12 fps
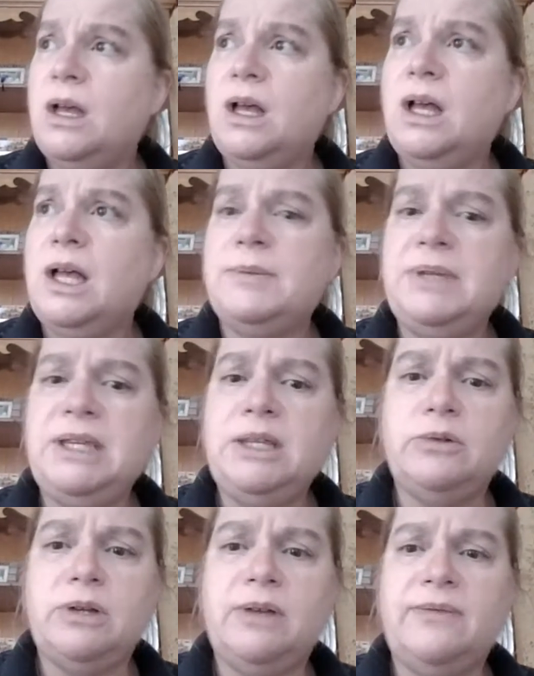
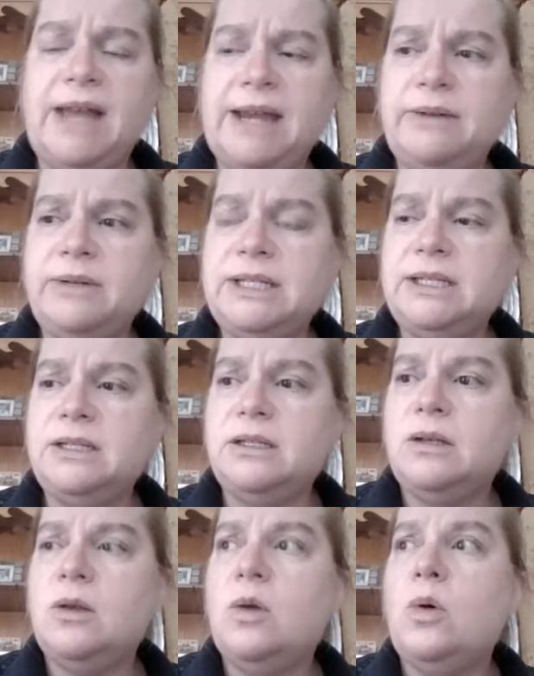either a virus
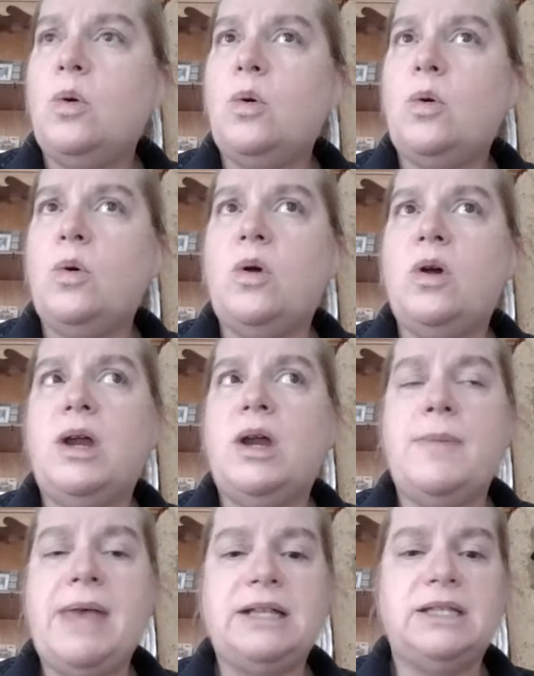or a
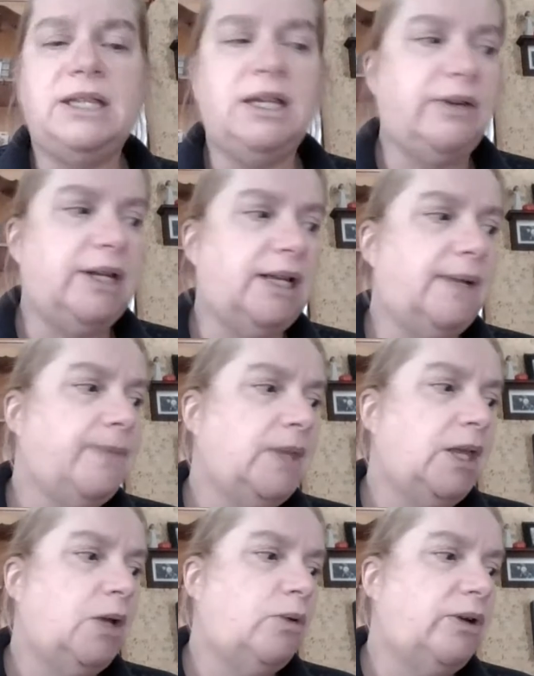bacteria,
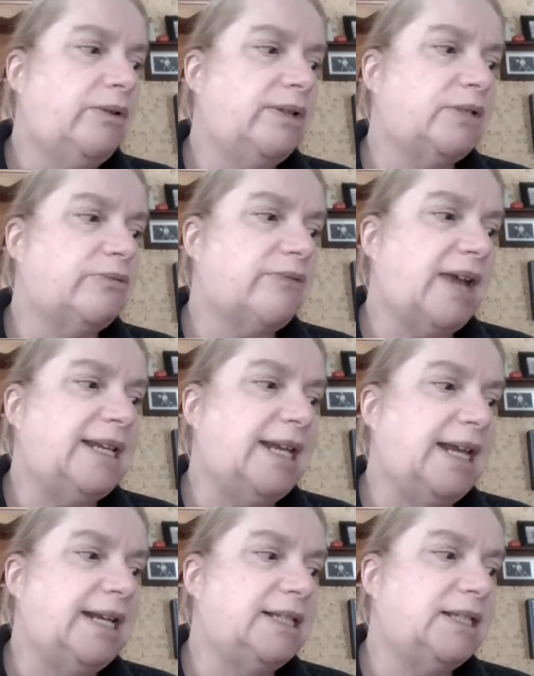whereas a
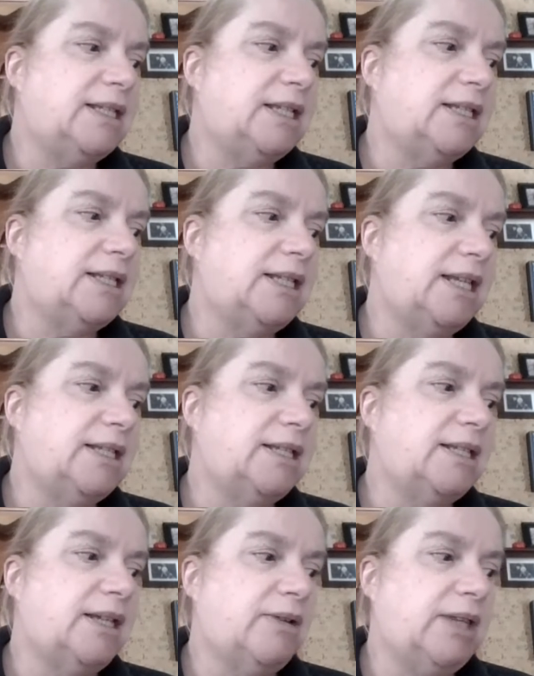rhinitis doesn't
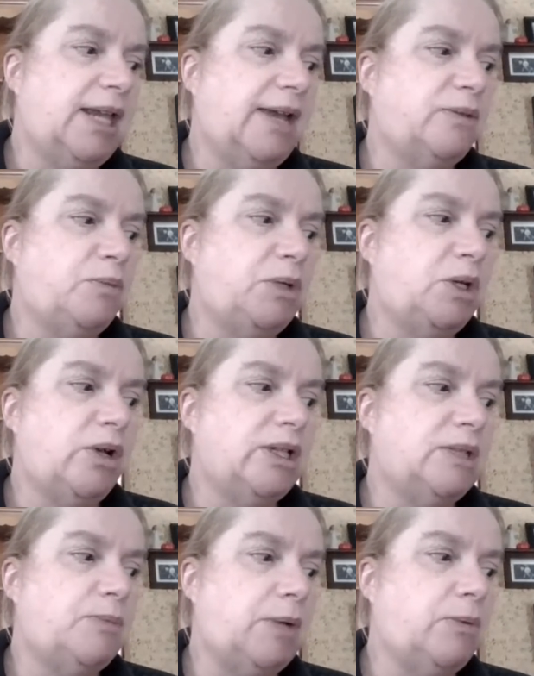necessarily have to be
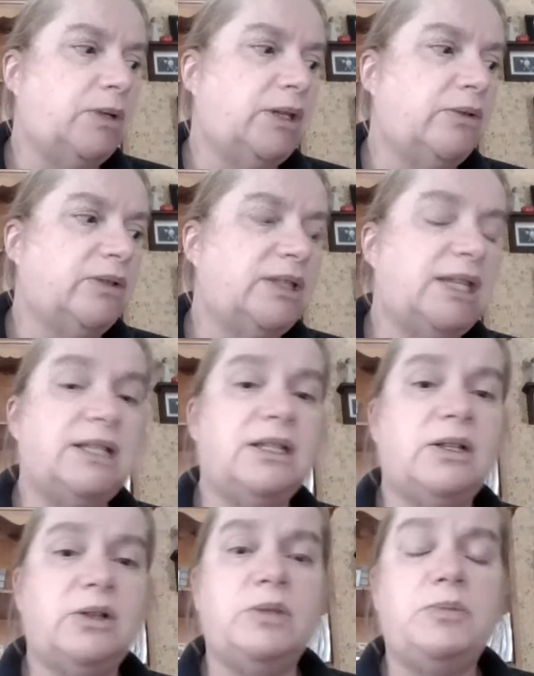caused by one of those things.
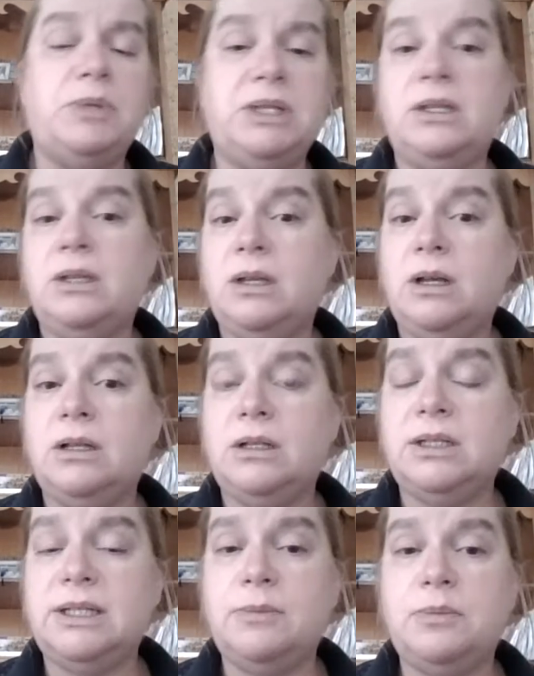It could be
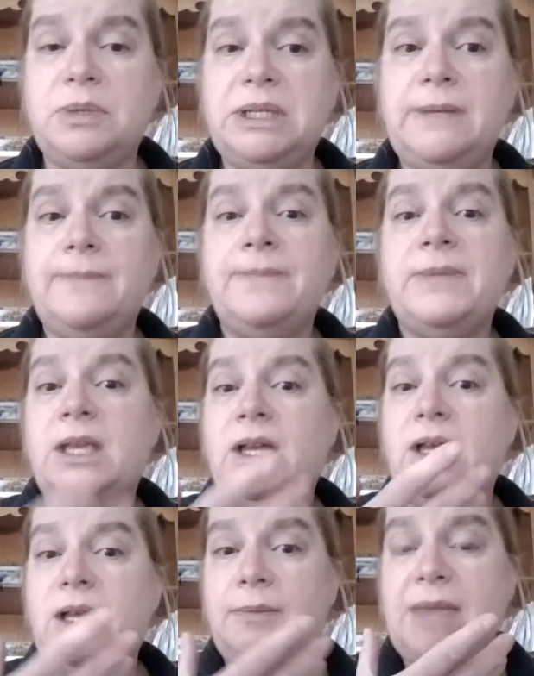simply
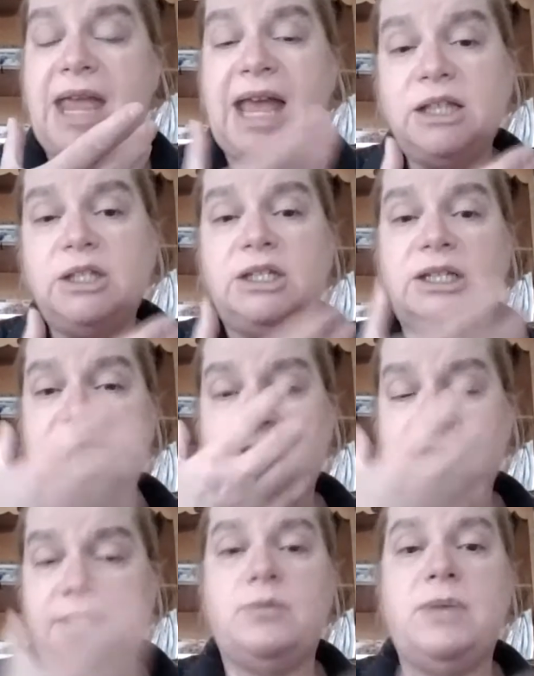allergies
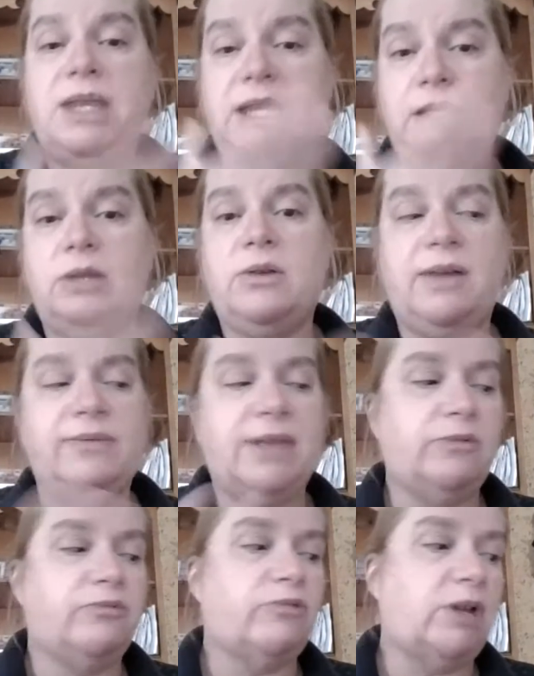that's making you have
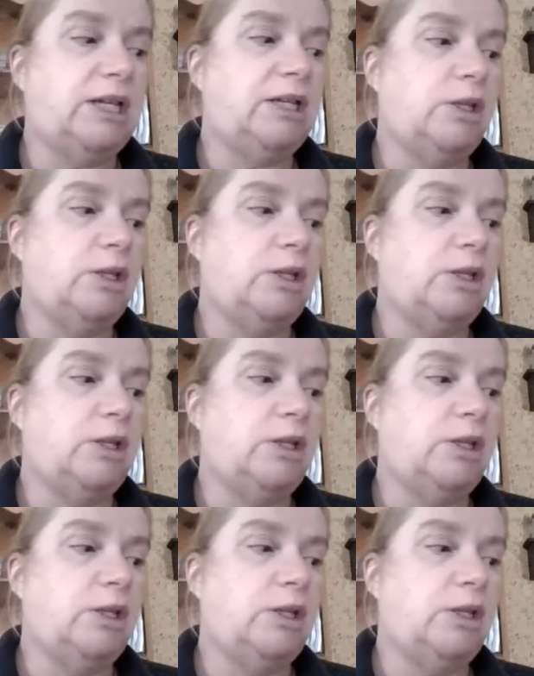that runny